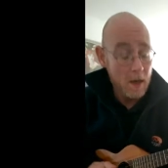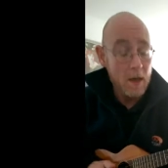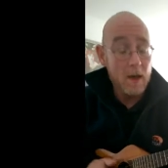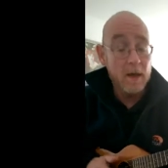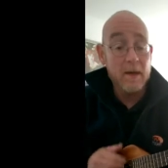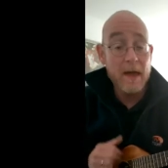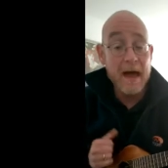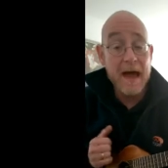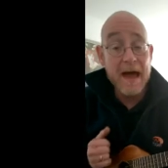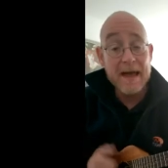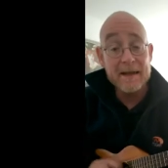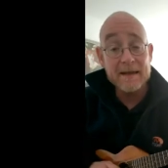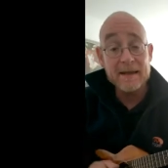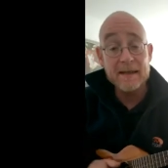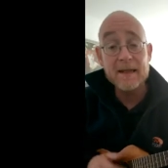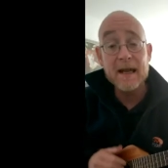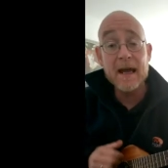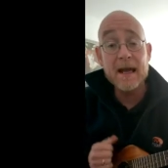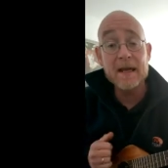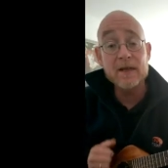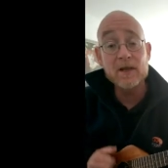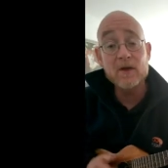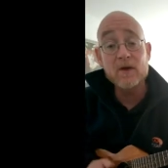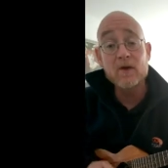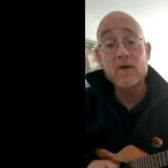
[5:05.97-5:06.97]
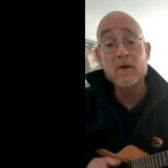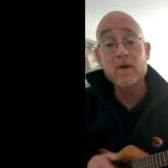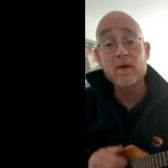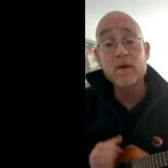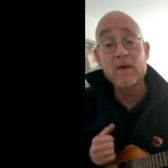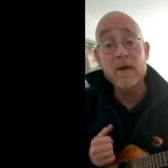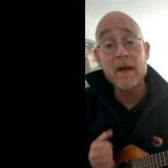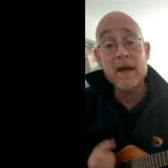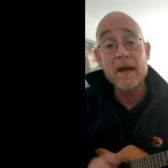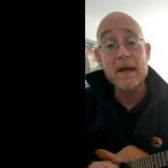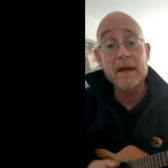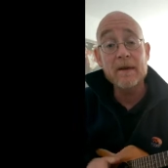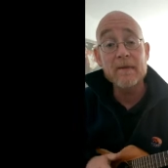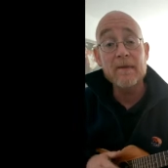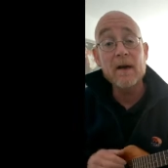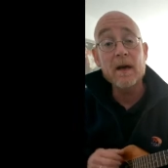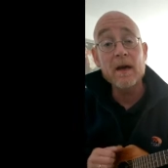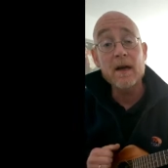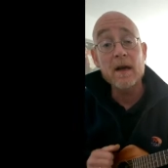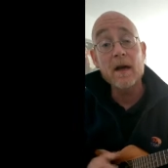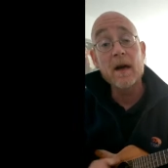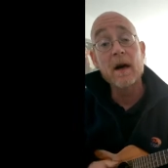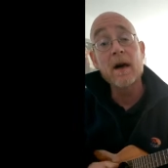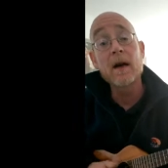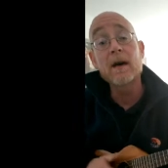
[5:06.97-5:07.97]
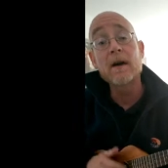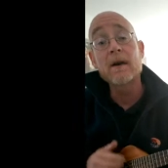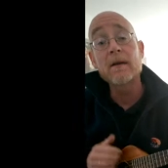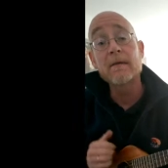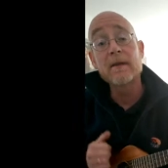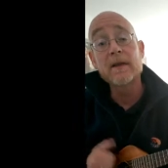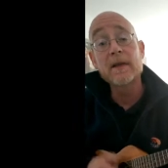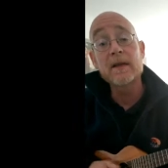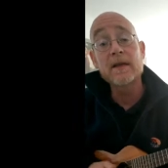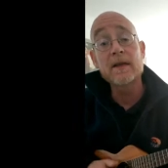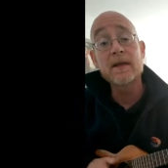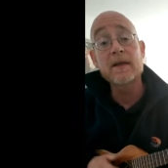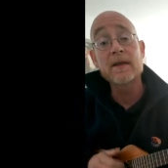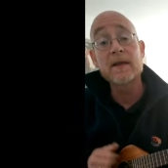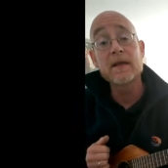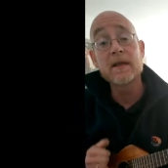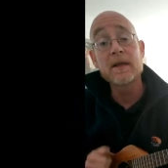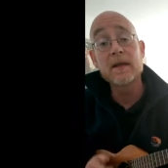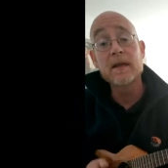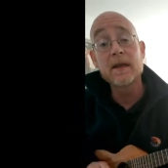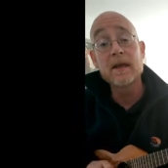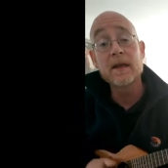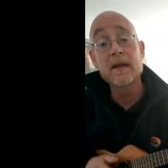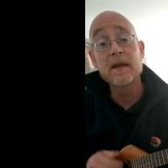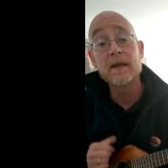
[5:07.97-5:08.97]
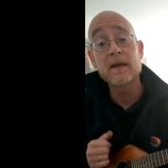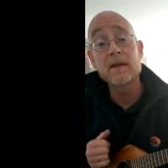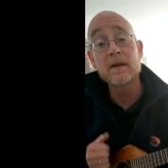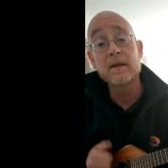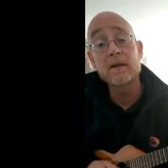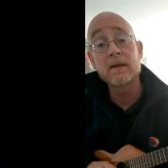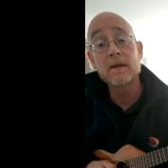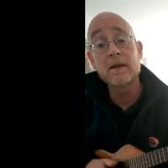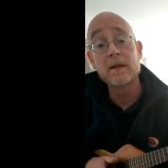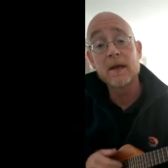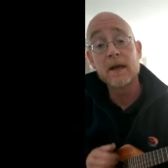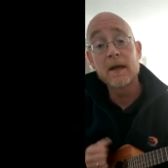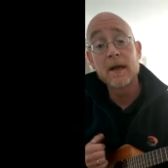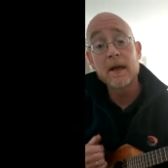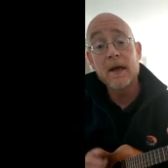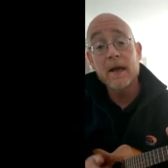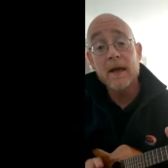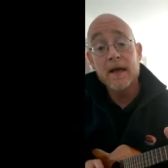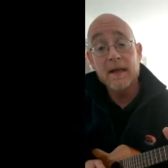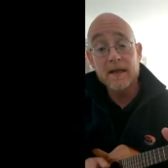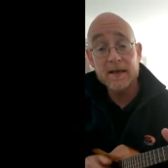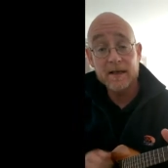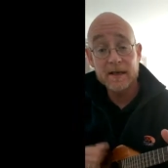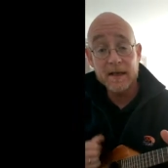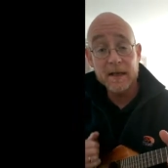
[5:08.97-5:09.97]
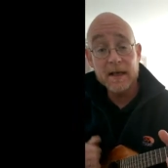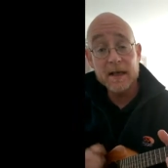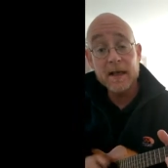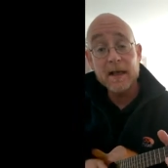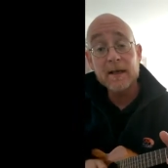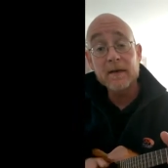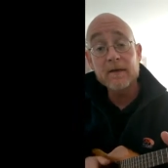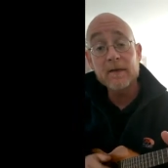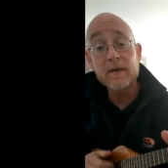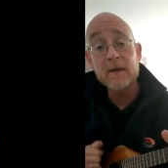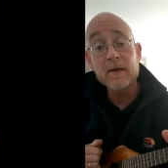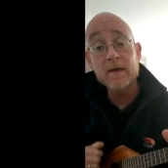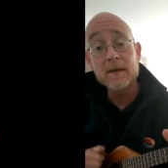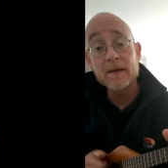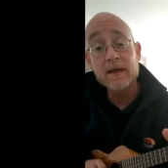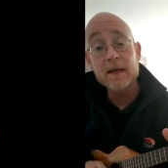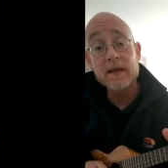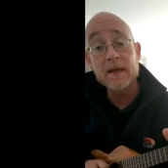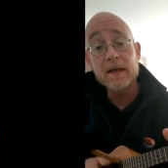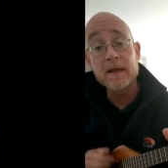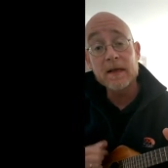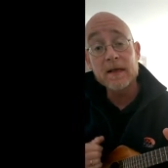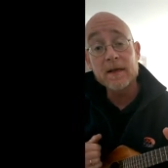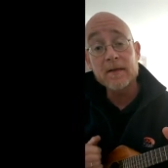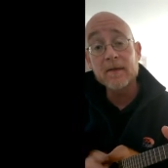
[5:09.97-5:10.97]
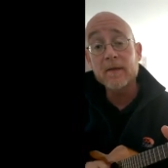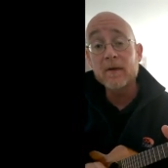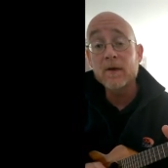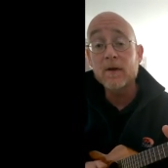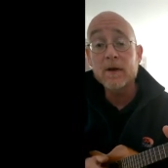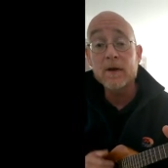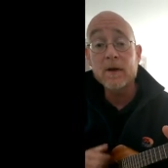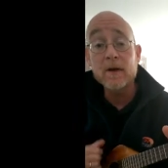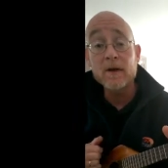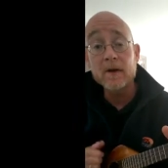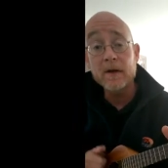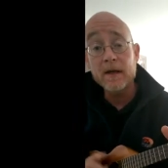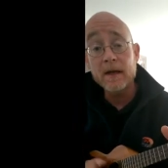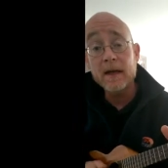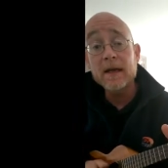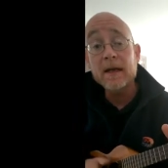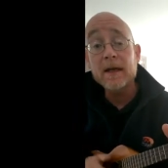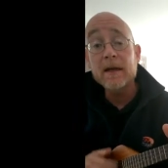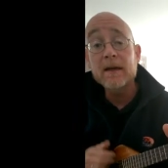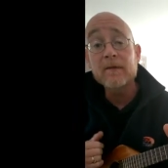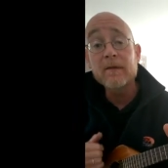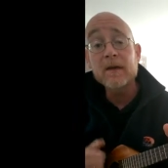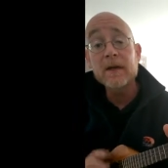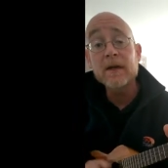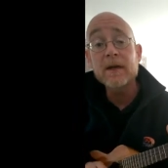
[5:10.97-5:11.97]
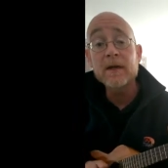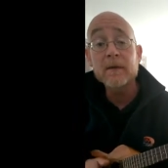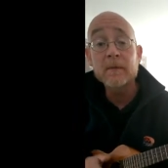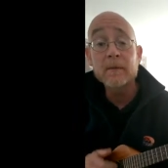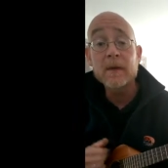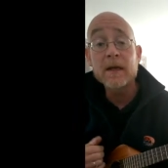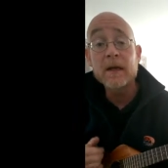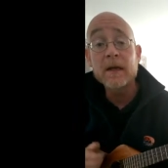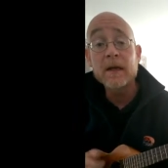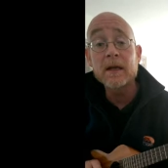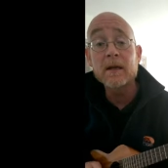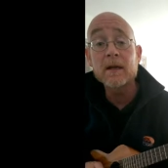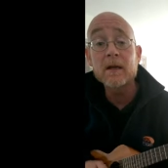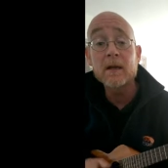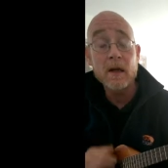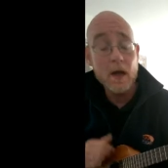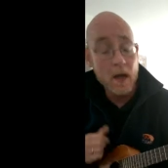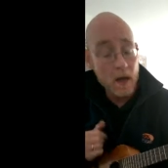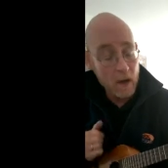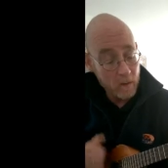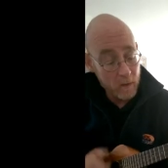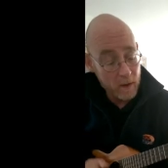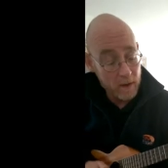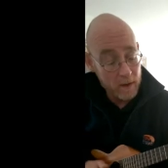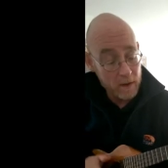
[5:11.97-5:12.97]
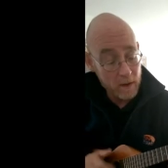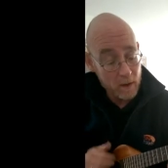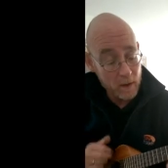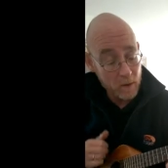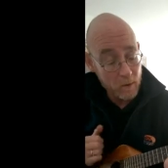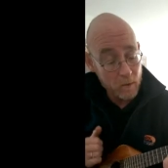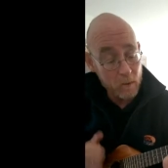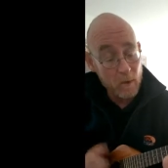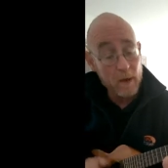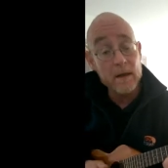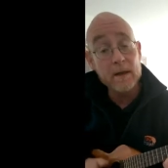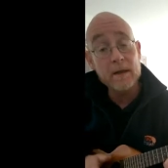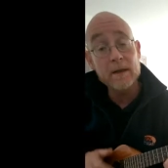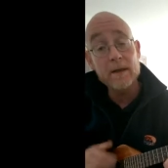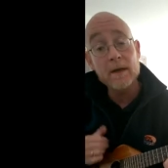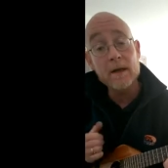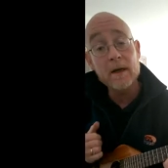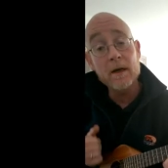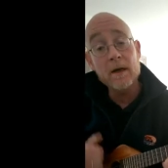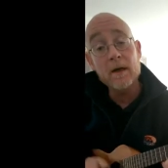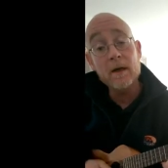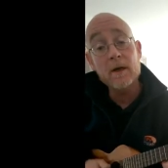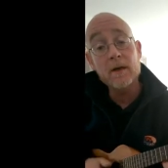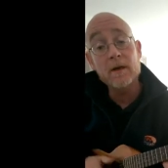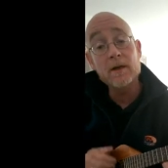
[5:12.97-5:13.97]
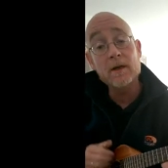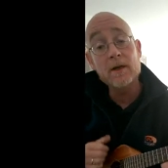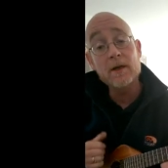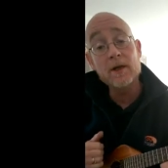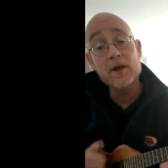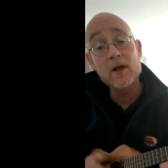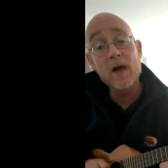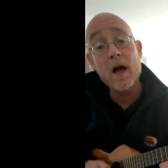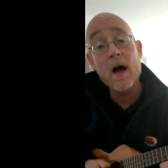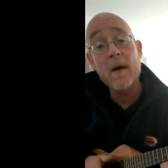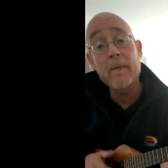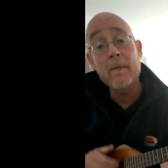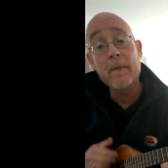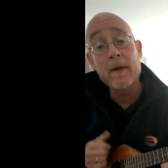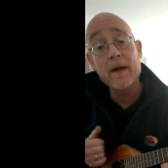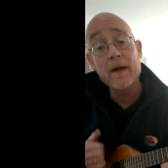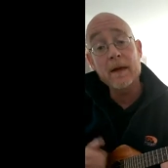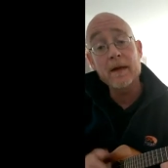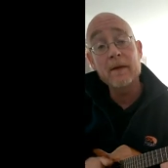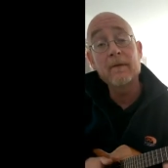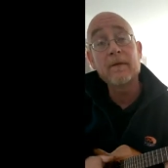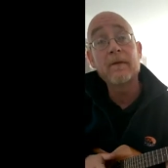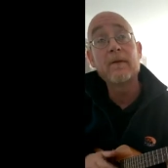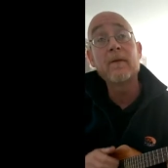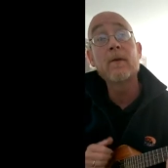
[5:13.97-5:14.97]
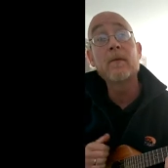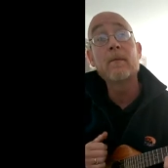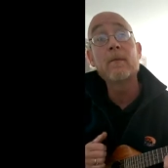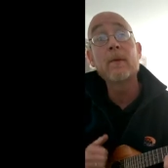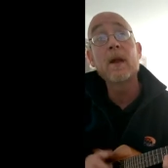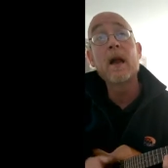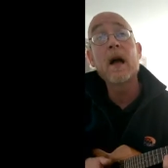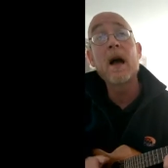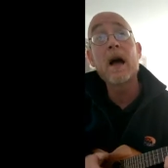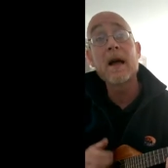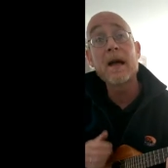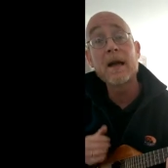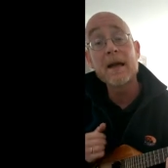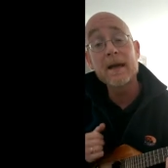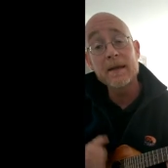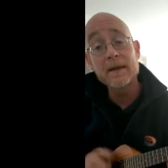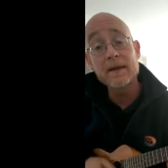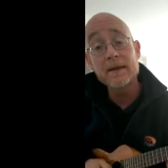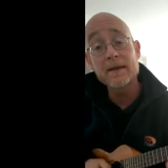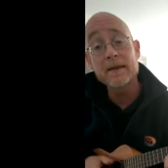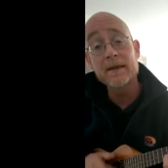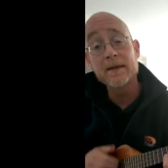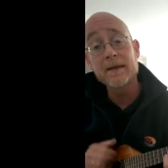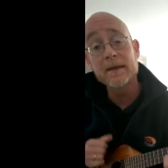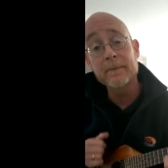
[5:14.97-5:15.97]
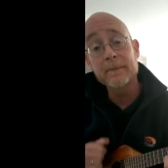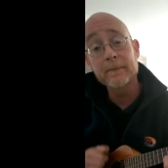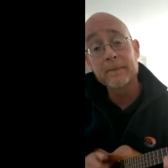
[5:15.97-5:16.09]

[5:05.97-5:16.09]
That's not true. They've a harvest to yield. Save your tears for your evening meal when you're window shopping for blinds.